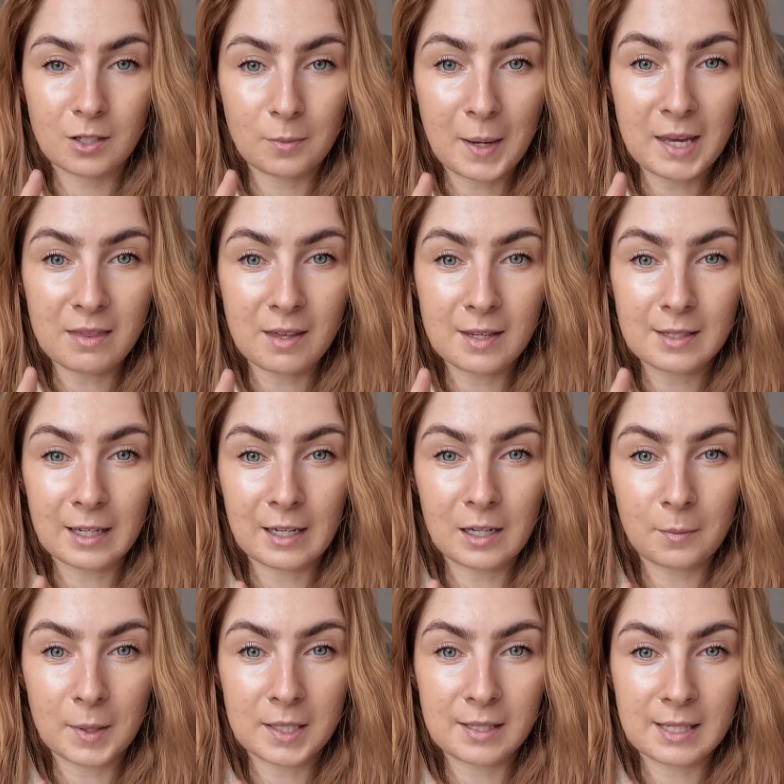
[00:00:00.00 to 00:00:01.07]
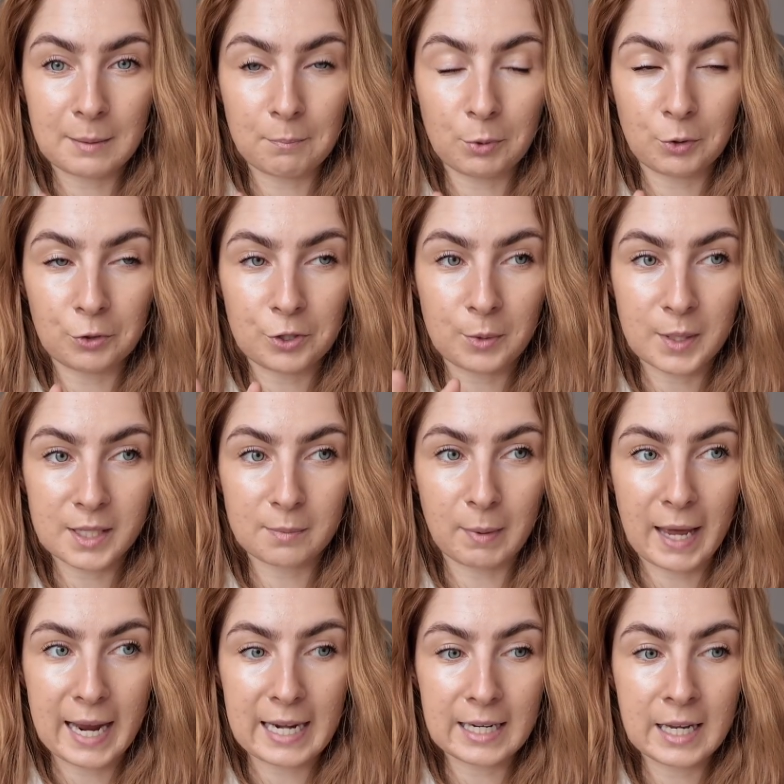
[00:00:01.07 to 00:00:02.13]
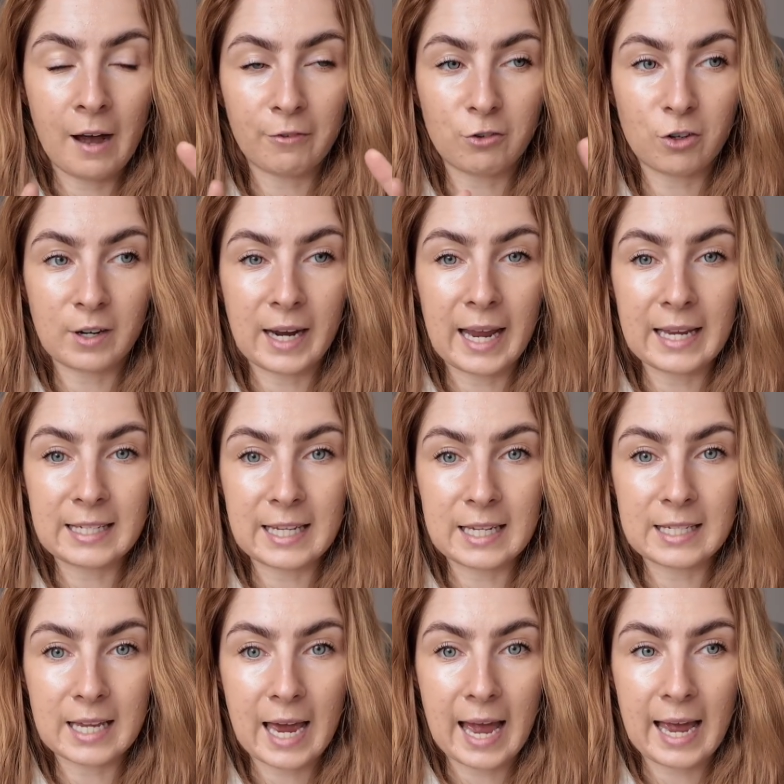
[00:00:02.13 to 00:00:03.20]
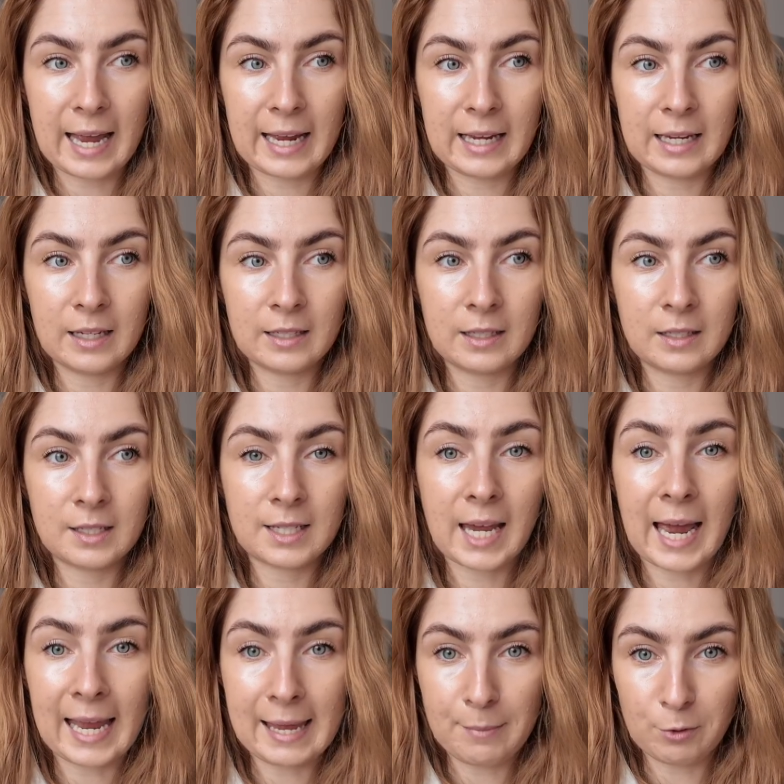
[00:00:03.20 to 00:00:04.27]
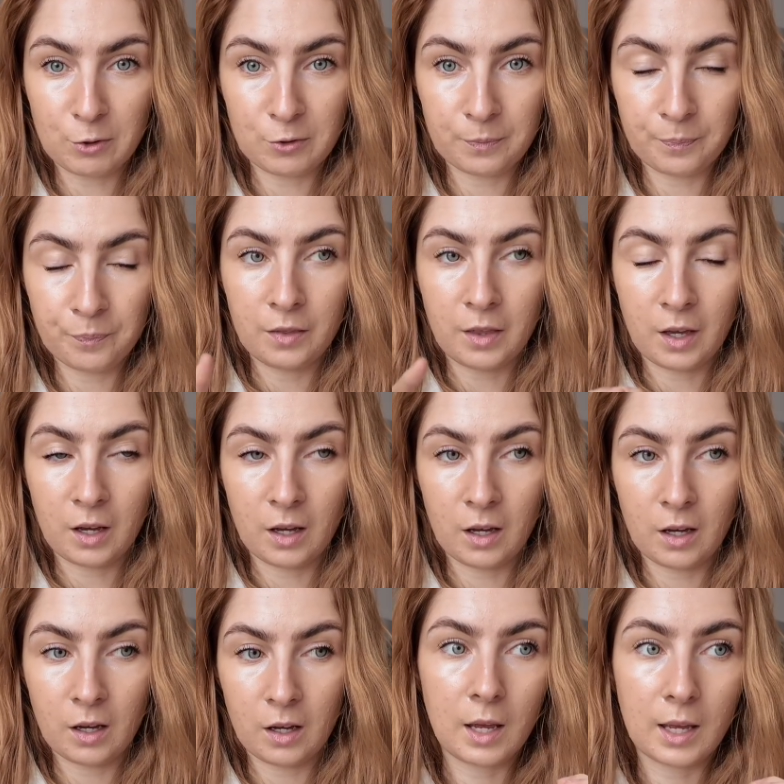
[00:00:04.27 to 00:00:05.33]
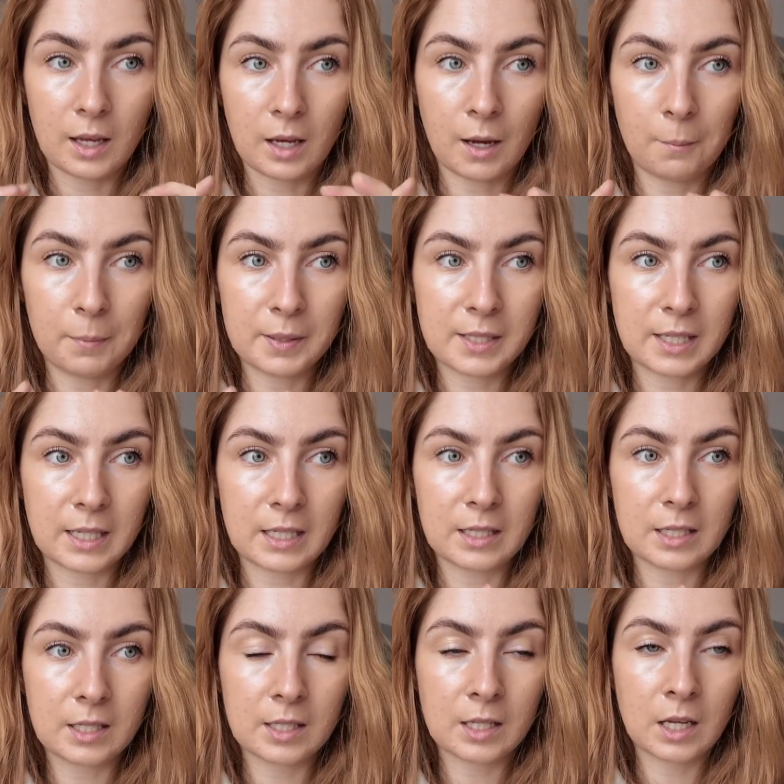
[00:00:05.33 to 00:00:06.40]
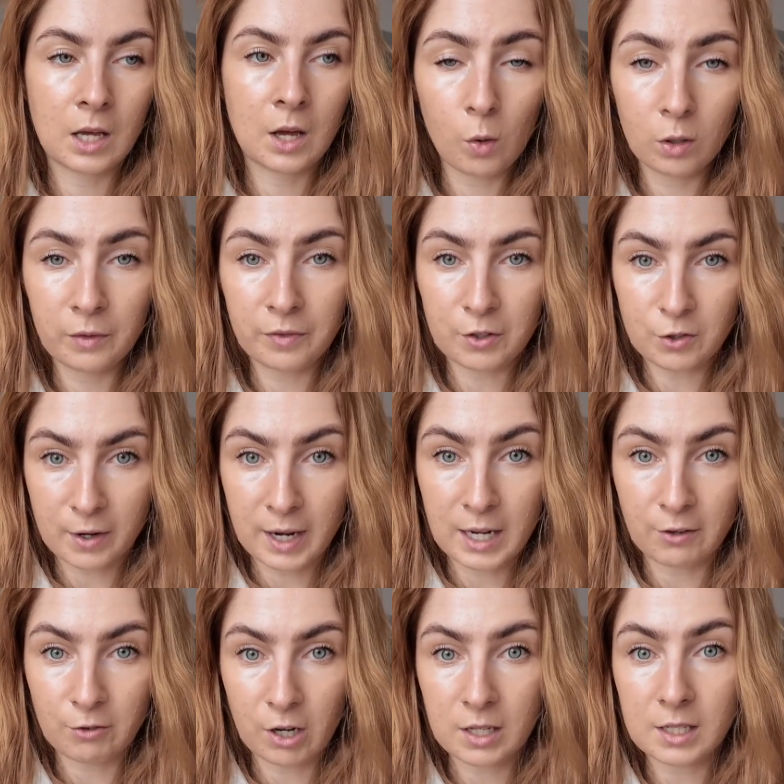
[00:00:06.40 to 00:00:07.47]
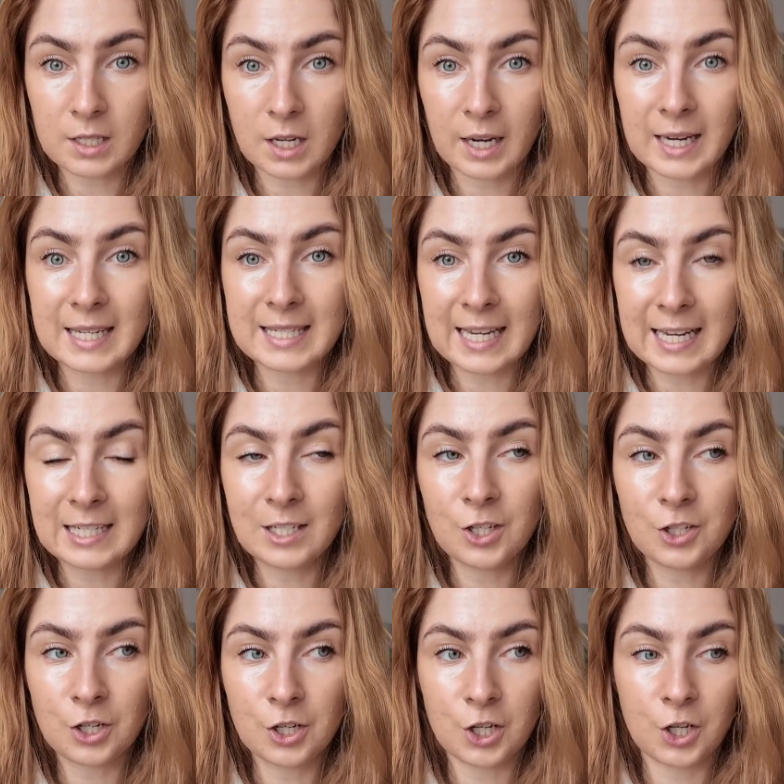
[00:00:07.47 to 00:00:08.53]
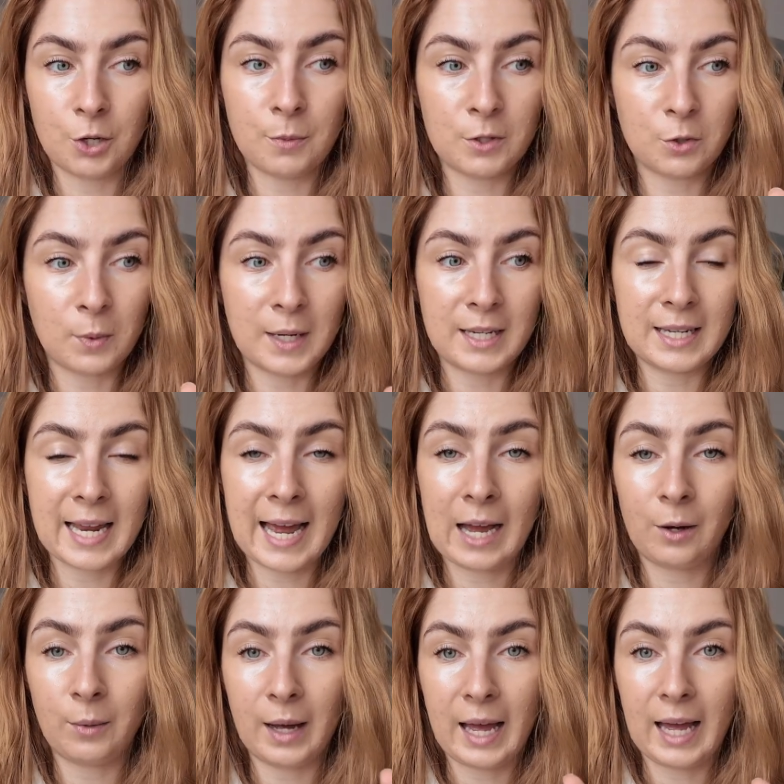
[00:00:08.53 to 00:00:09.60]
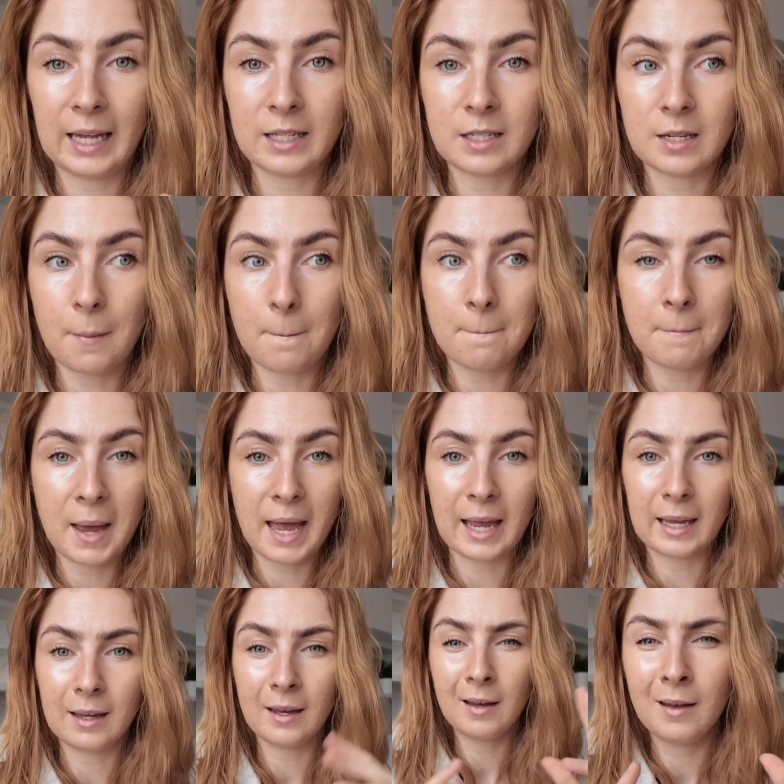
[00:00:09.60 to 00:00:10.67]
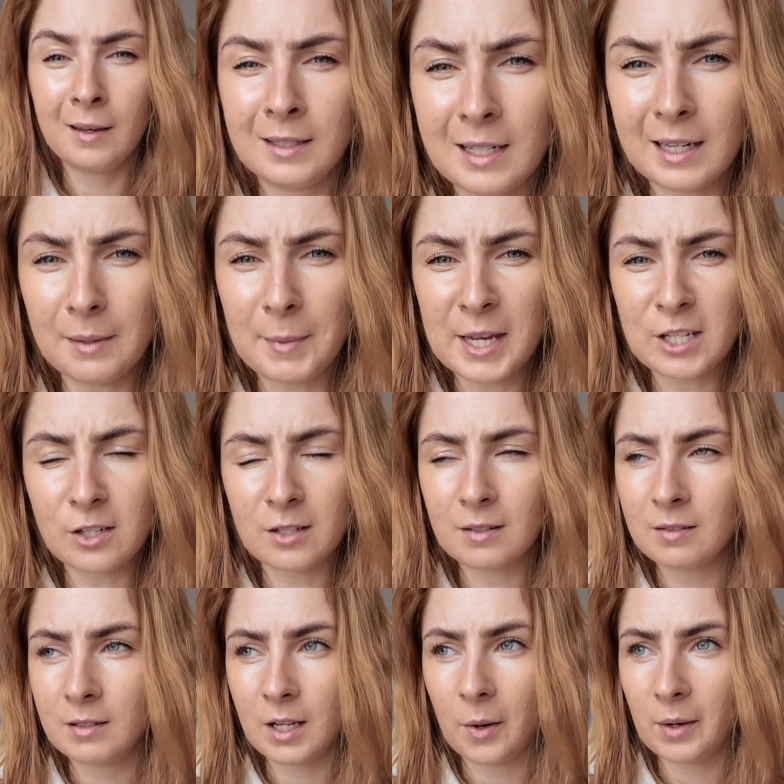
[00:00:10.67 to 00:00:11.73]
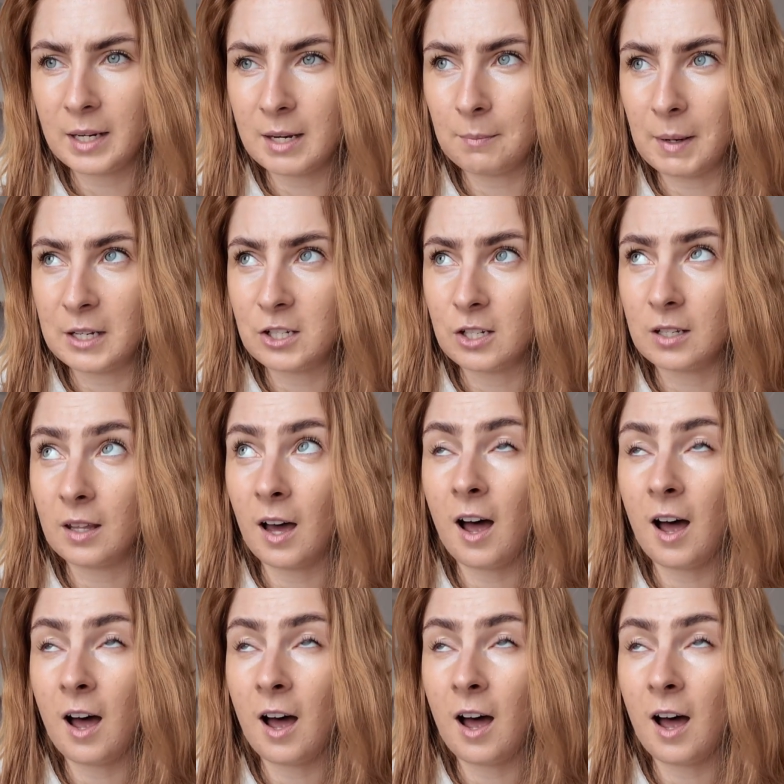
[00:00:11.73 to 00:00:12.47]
to make things a little bit simple to explain, I've created a table that encompasses all of the training runs I intend to do between now and May. Did I mention? No, I didn't mention.